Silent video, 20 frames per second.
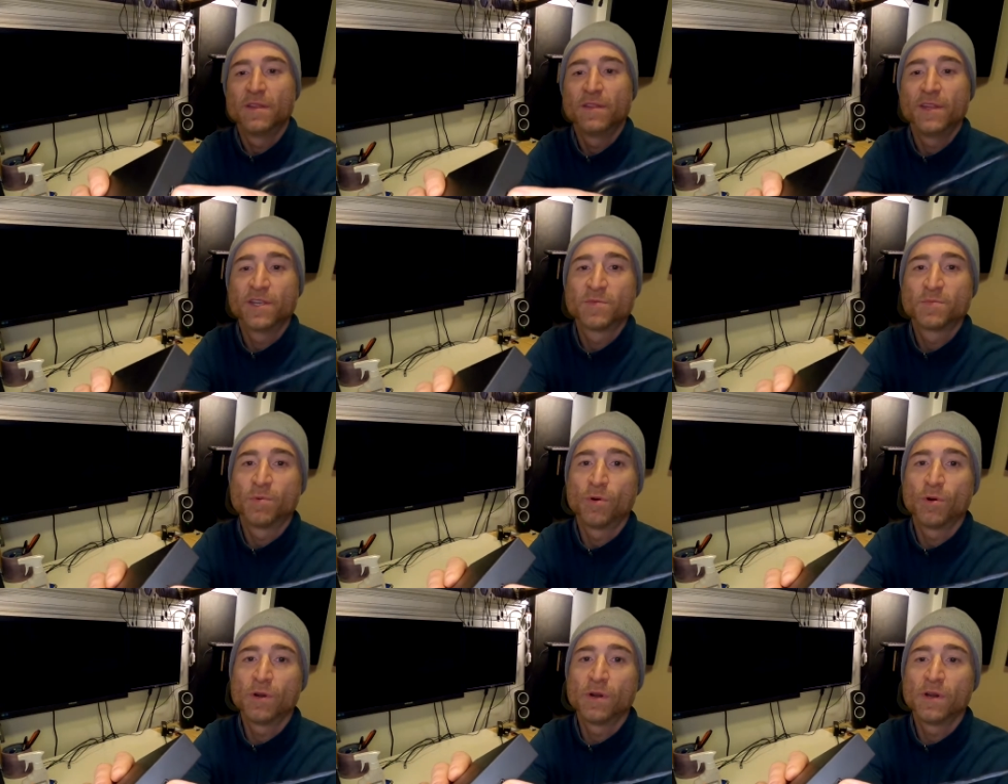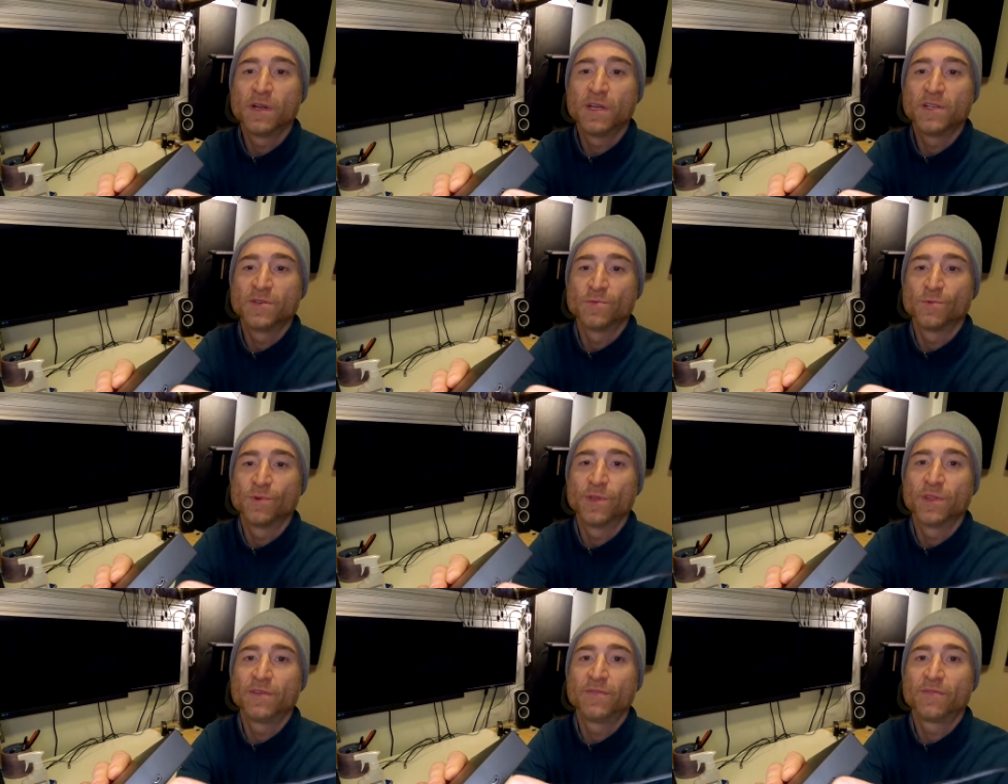This port is
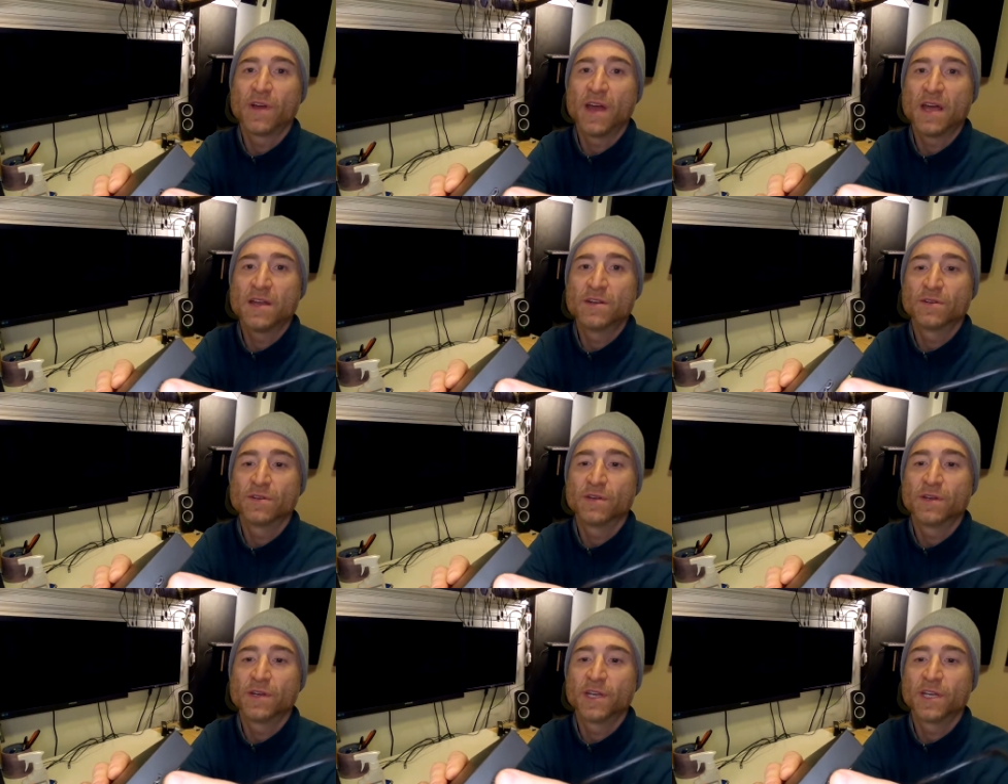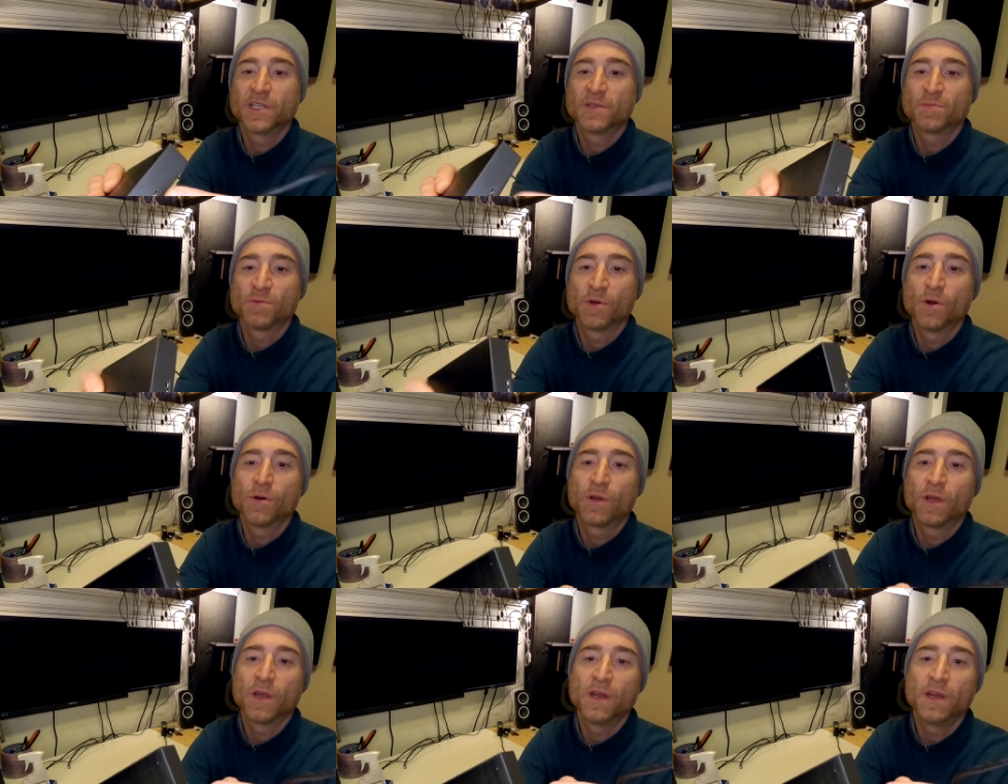really fragile and it gets
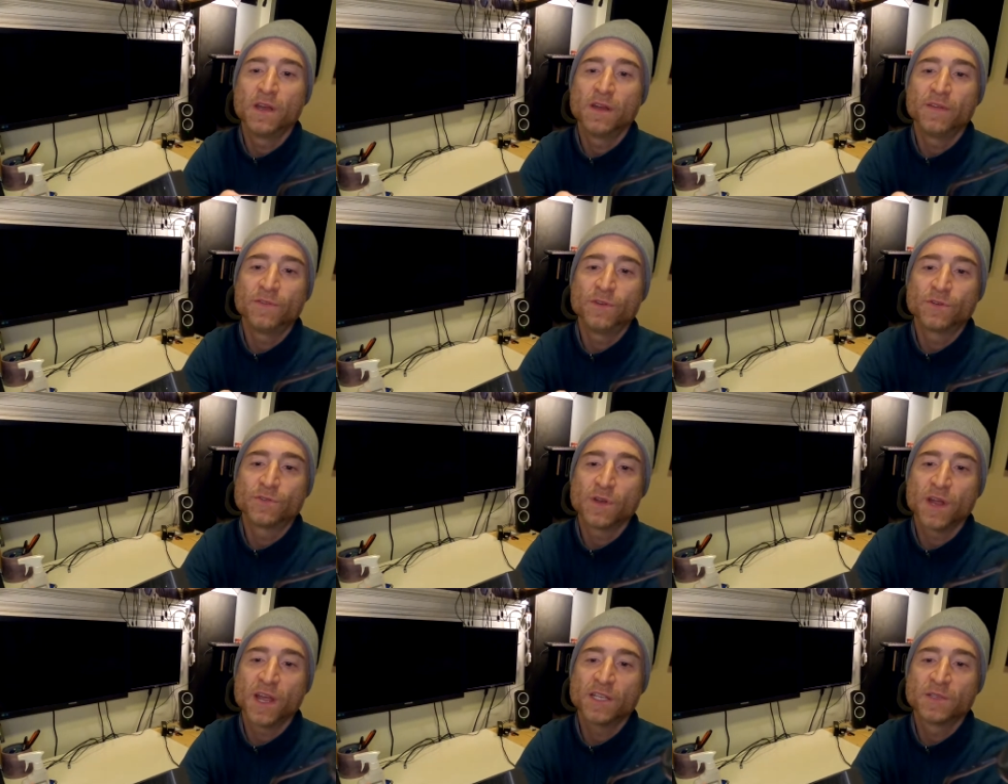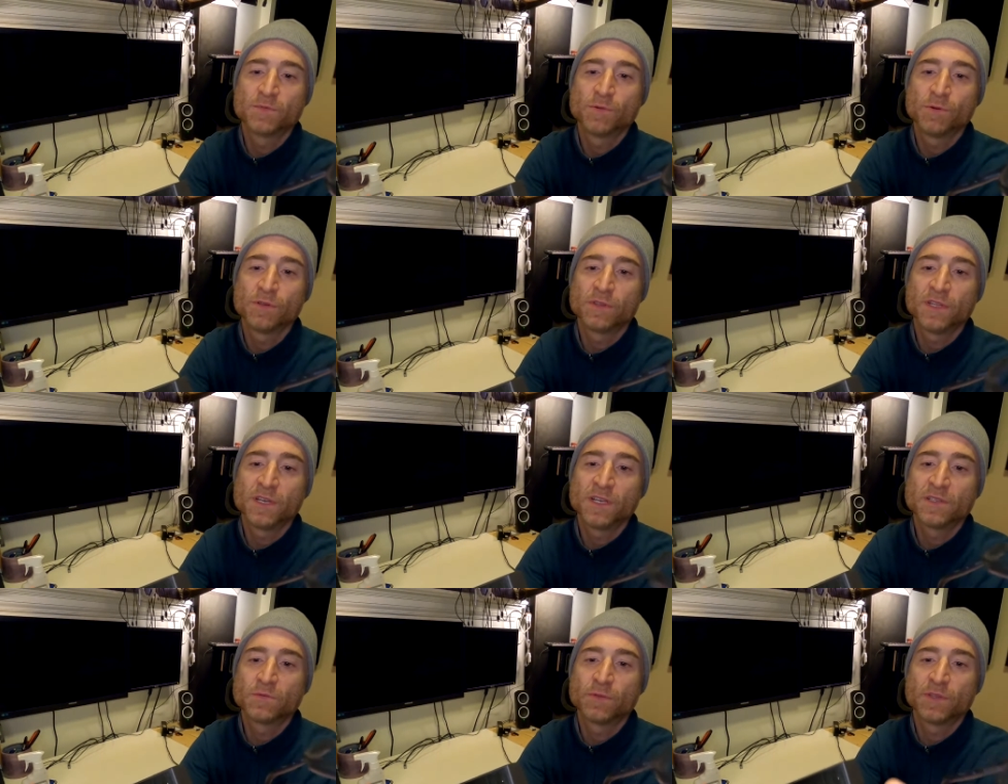broken. And if you transport
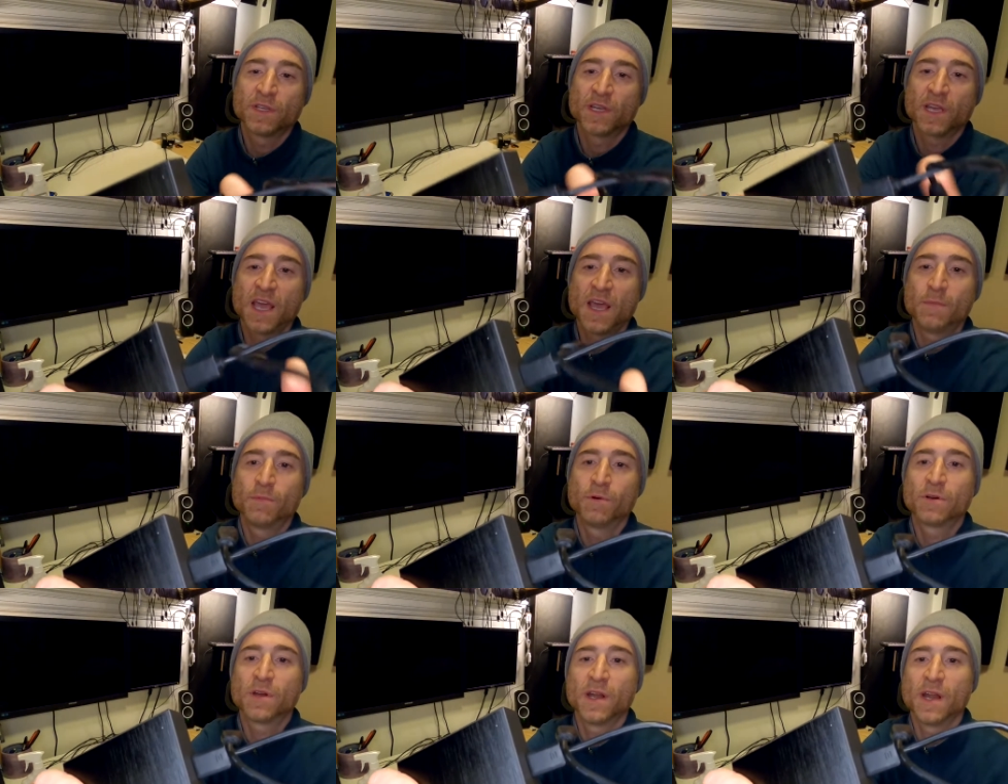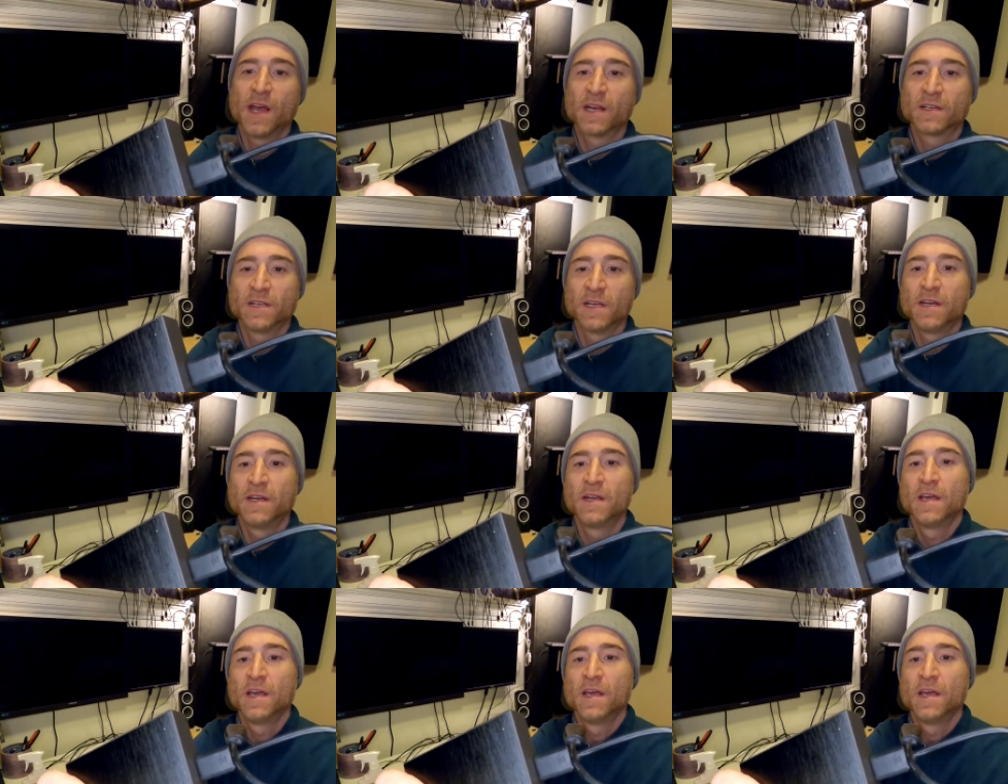this with the cable connected,